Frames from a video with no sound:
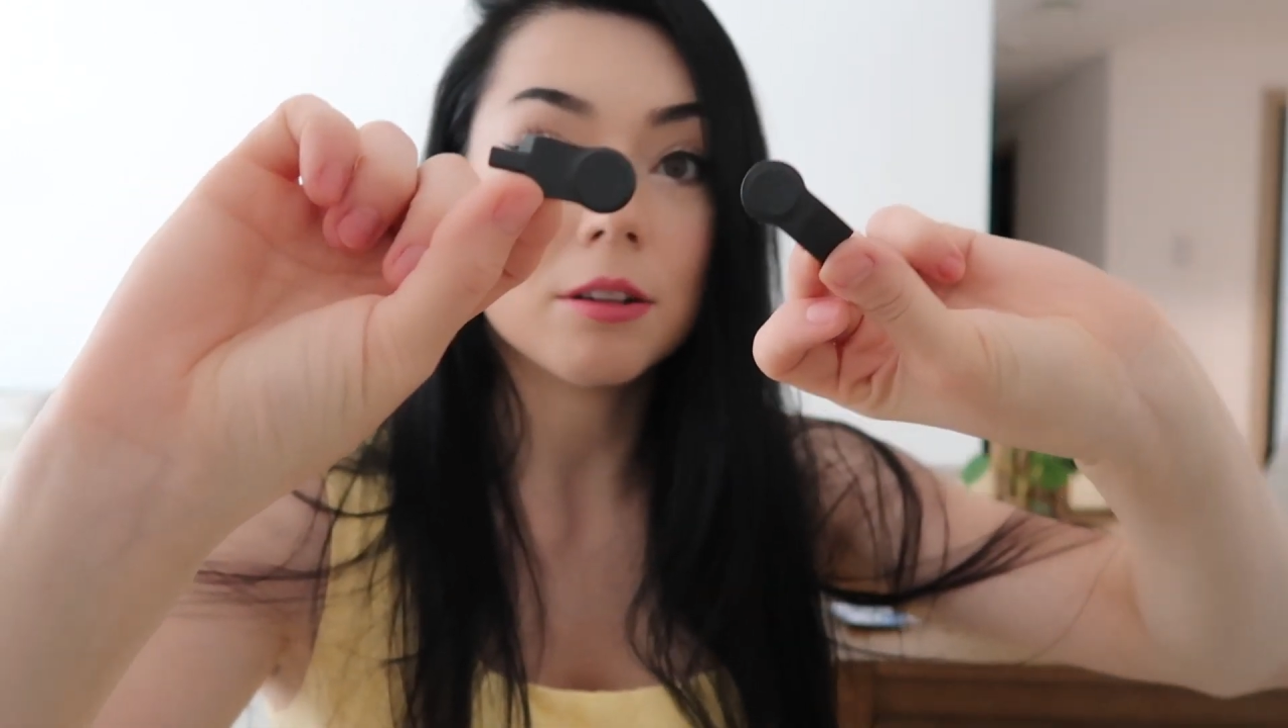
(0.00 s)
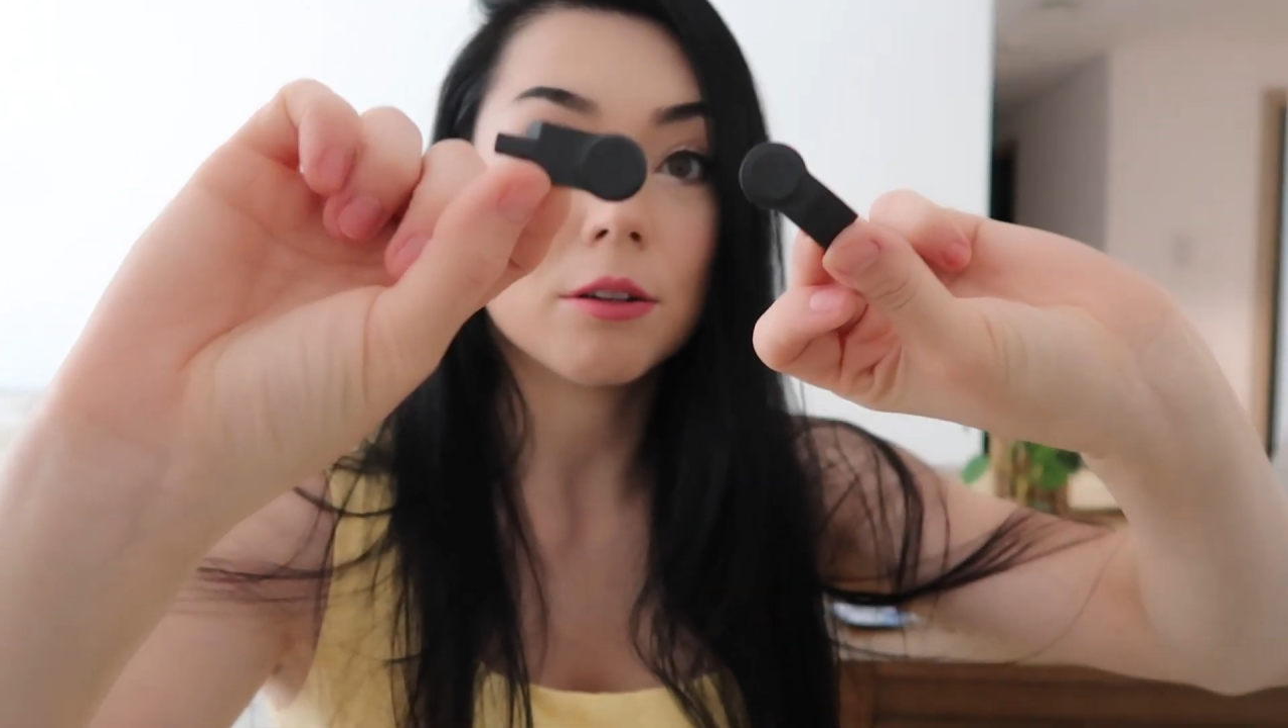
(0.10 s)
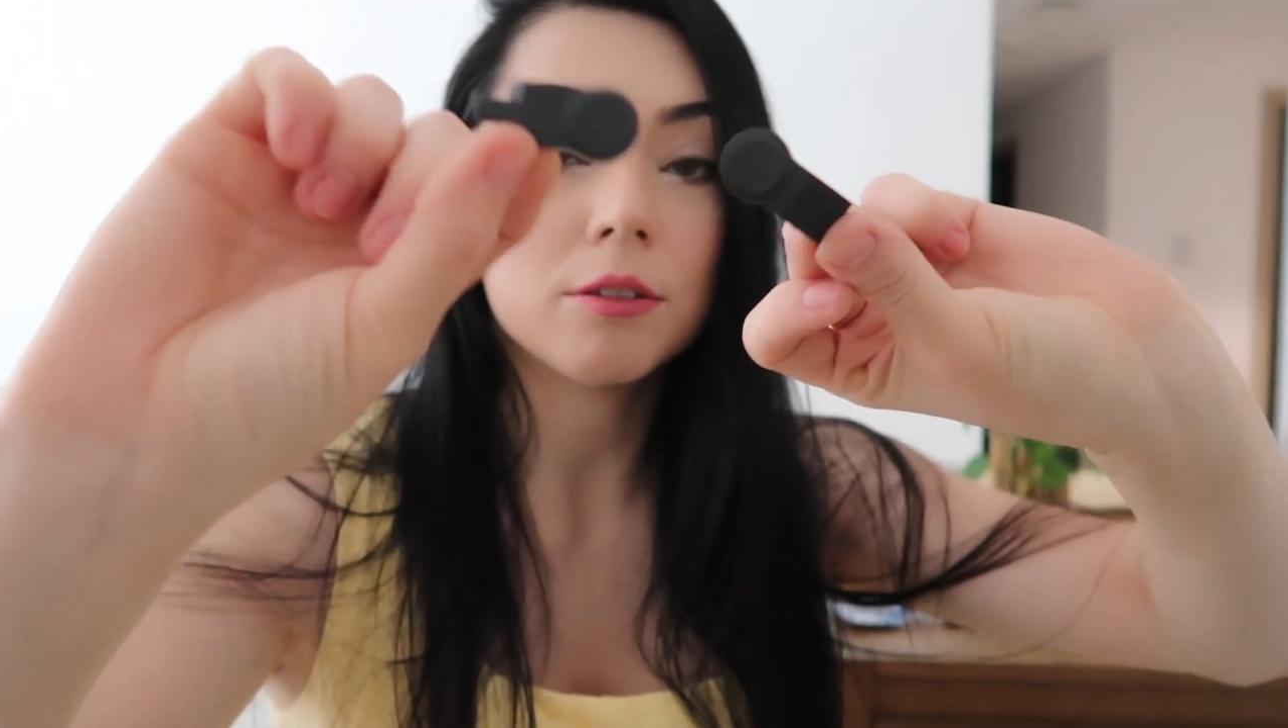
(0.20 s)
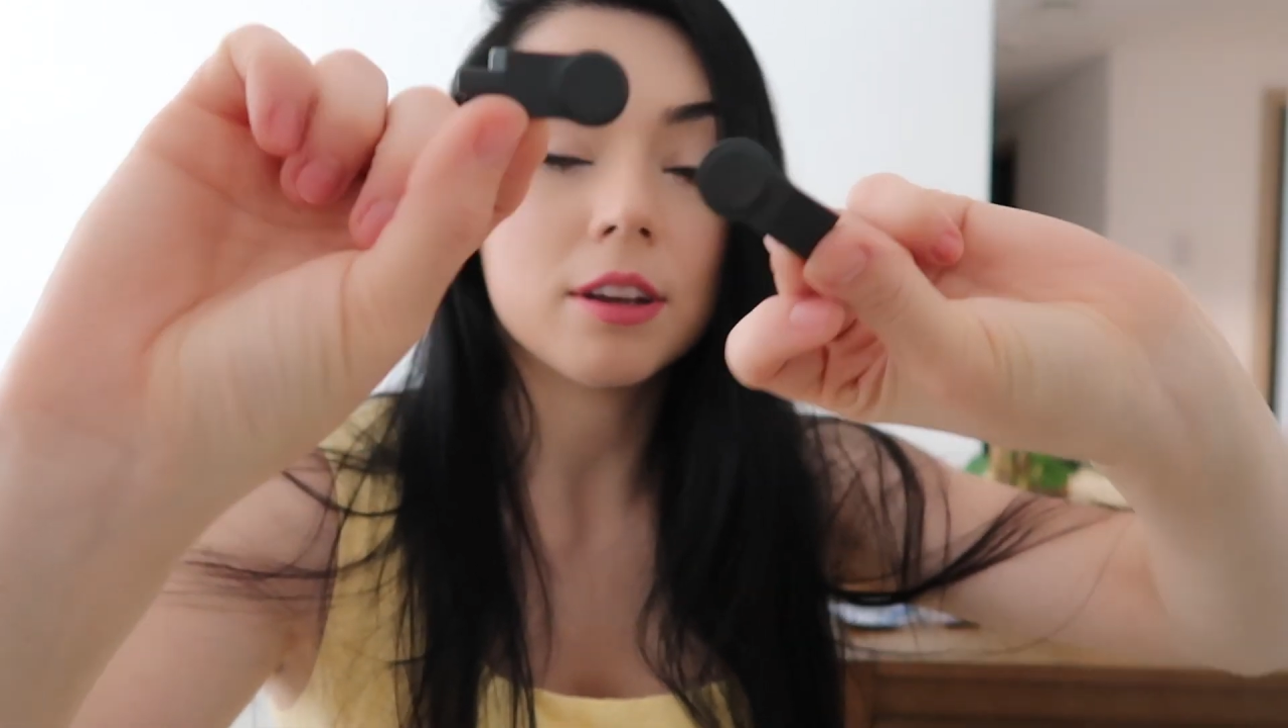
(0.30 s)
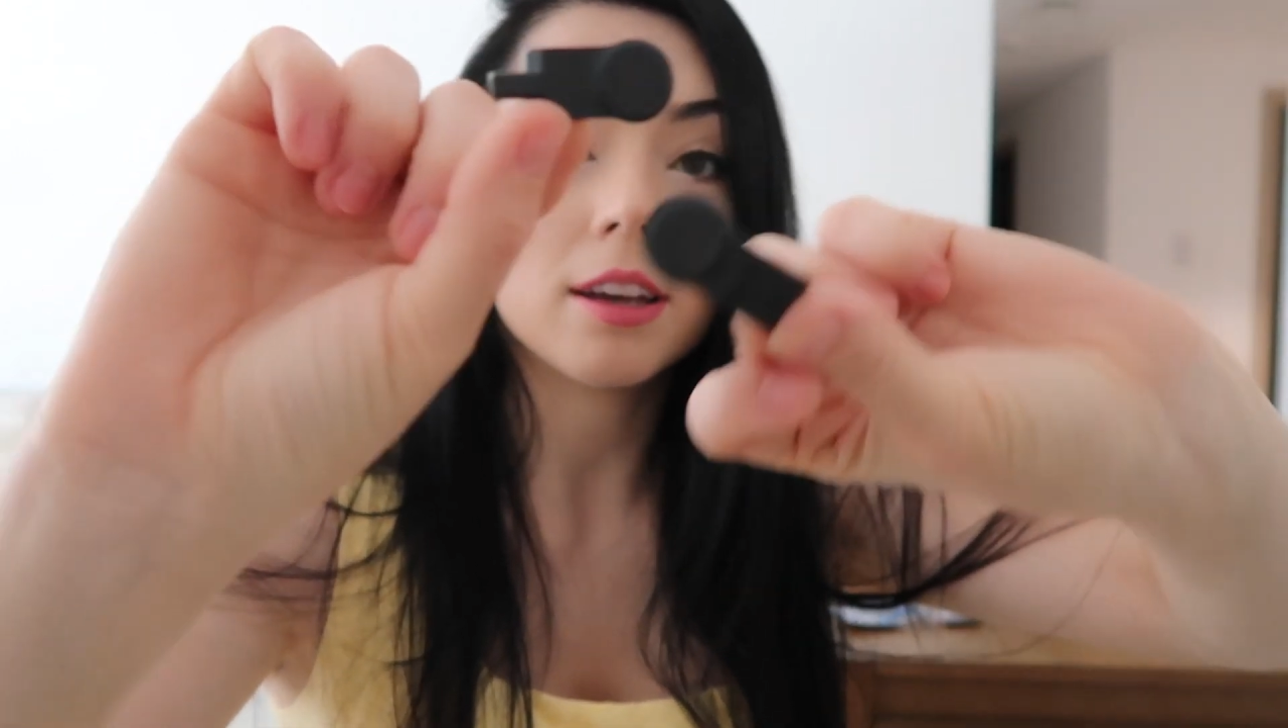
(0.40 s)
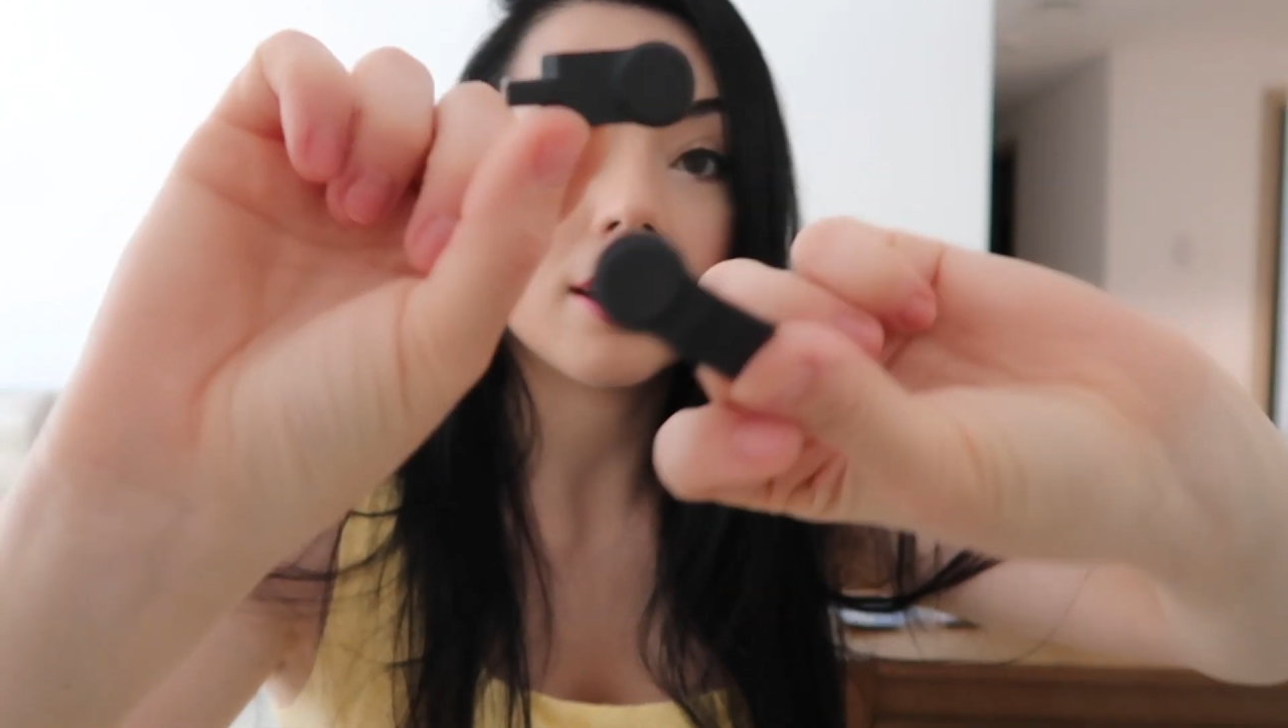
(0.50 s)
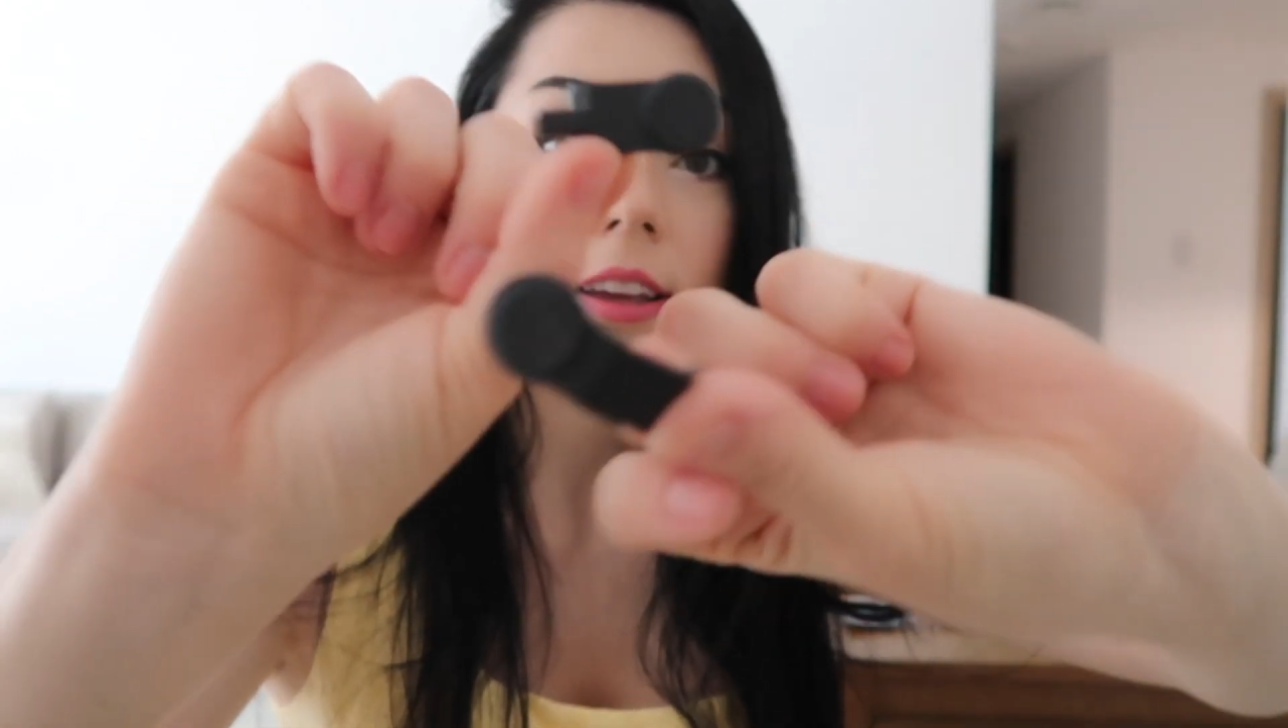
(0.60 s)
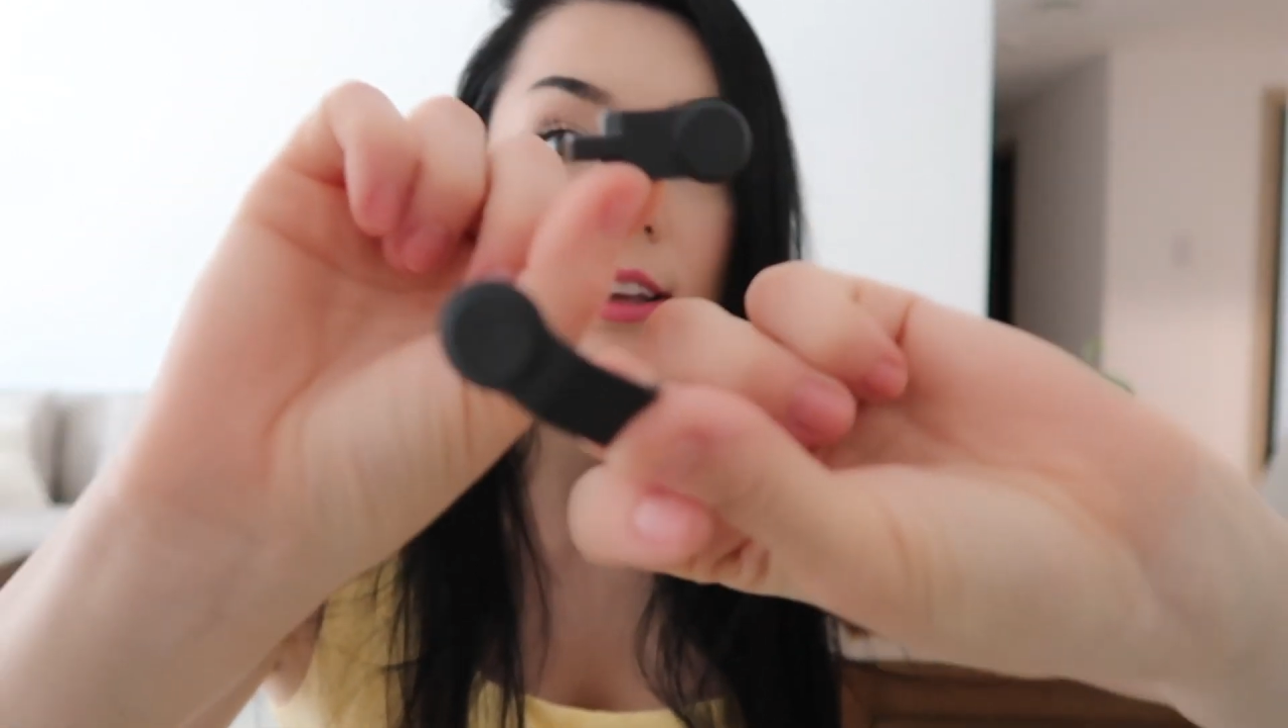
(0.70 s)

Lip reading: of the